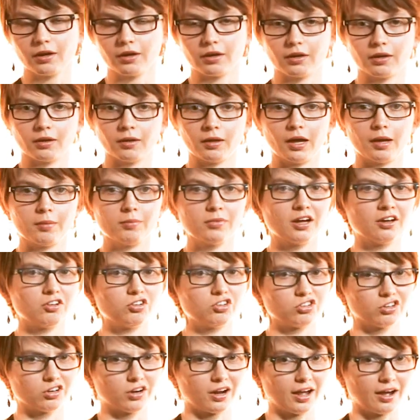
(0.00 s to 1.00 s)
I'm
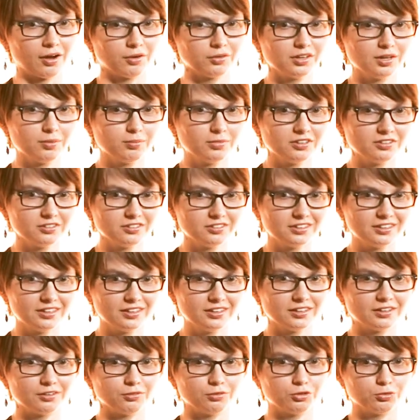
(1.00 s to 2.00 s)
not sure how they missed
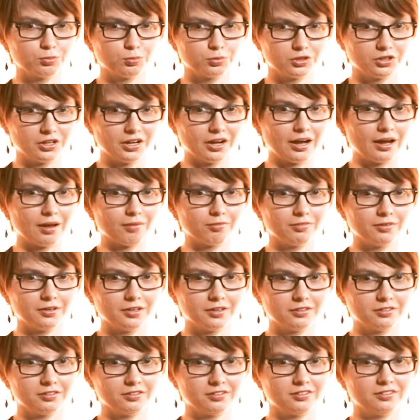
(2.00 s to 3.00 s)
it. It was pretty
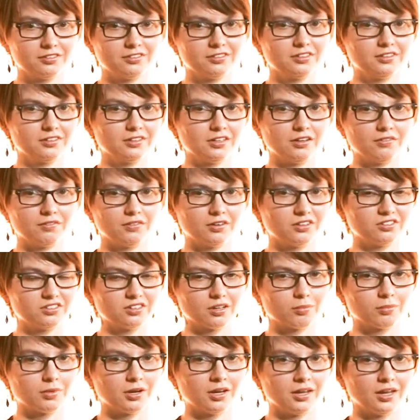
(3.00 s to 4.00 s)
obvious, even to
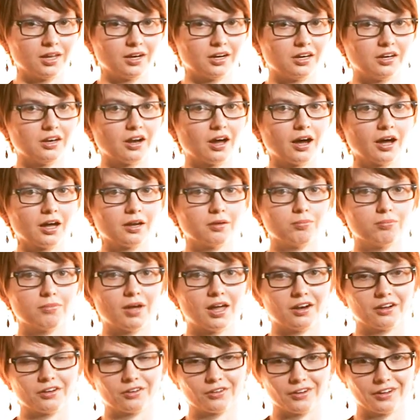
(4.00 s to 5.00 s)
somebody in a
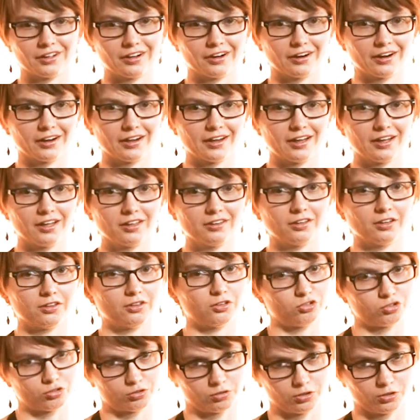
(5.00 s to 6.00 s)
non-medical area, that
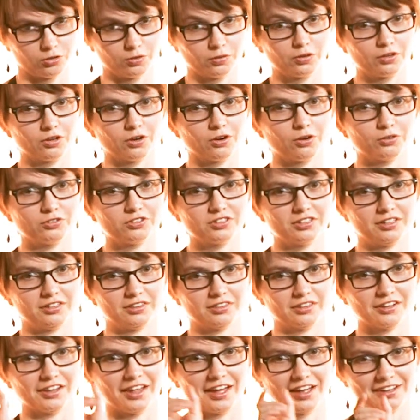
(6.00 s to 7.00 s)
the screw goes
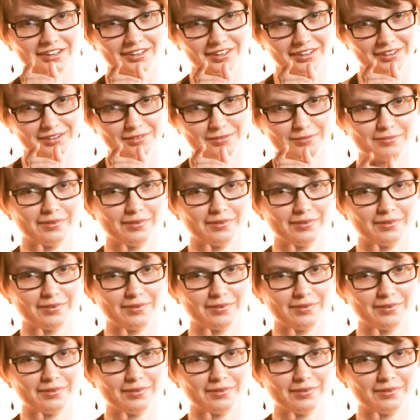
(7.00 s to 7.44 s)
in the leg.